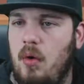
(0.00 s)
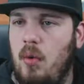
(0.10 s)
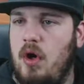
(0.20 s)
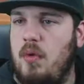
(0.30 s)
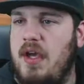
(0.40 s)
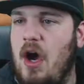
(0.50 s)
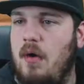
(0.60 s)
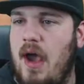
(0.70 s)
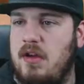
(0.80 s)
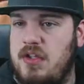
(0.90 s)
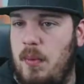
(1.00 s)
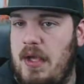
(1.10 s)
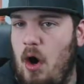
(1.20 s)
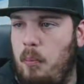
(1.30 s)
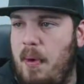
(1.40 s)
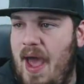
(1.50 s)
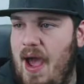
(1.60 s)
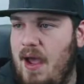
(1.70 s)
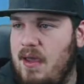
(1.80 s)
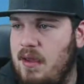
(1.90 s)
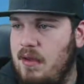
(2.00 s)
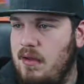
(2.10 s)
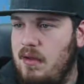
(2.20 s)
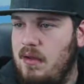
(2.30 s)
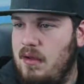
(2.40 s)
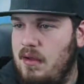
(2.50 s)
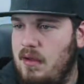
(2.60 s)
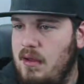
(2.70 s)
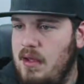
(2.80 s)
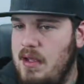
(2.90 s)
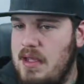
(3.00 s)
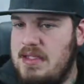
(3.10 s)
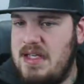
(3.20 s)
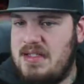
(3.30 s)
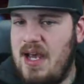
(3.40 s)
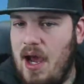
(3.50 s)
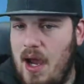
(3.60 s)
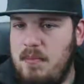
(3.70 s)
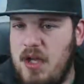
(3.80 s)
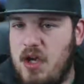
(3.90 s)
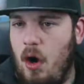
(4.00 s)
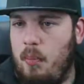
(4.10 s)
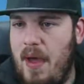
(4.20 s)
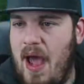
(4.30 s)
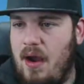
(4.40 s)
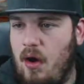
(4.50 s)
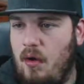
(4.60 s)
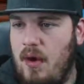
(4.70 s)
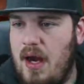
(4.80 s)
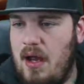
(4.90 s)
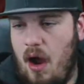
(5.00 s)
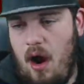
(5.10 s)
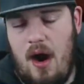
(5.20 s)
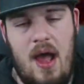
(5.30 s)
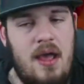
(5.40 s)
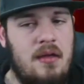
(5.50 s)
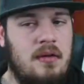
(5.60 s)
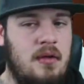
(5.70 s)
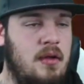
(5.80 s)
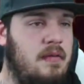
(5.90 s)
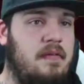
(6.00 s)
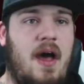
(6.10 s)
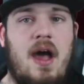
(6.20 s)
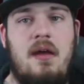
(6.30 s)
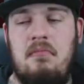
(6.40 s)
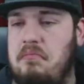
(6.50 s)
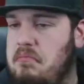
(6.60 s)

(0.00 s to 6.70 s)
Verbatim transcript: Where do we go now? Do we go back? Is it time to go back already? All right, fine.